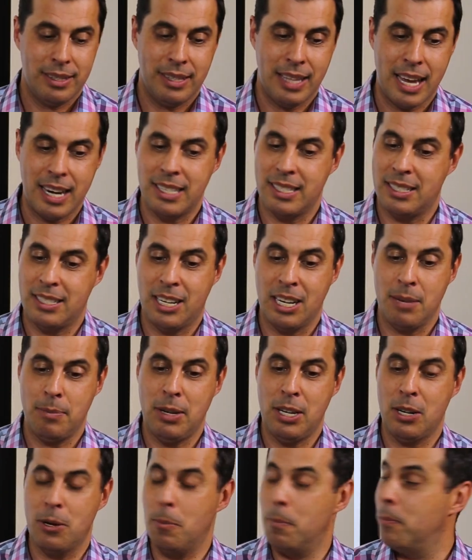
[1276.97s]
that is going to
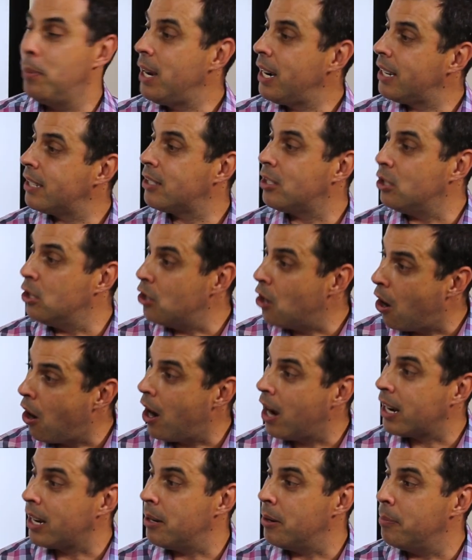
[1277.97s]
be your biggest
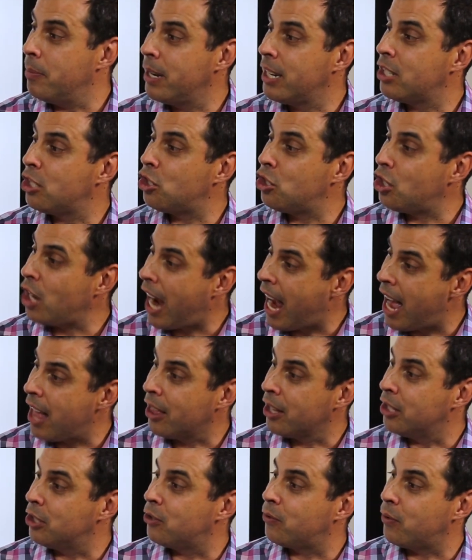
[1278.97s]
dog, and the biggest
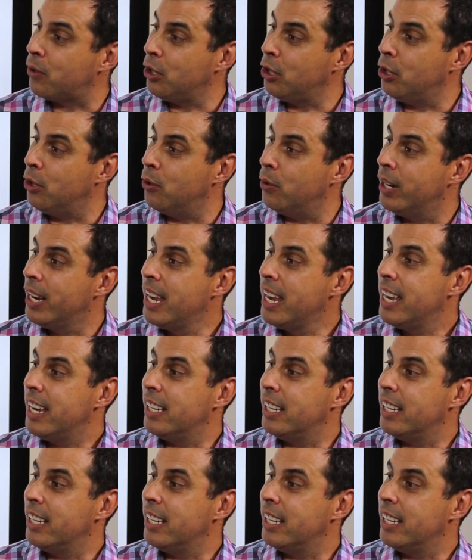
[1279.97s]
challenge for you